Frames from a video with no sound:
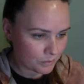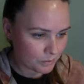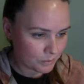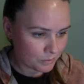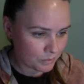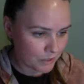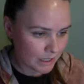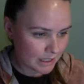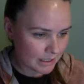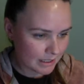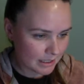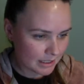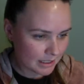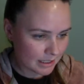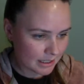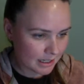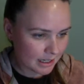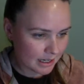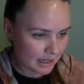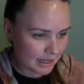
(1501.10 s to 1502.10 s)

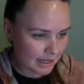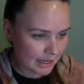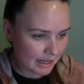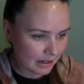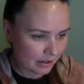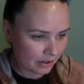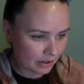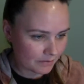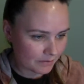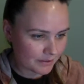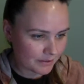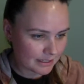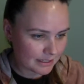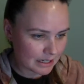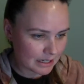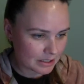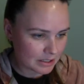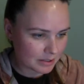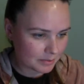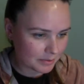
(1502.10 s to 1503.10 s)
Recently, I had a
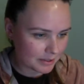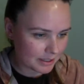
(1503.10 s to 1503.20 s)
conversation with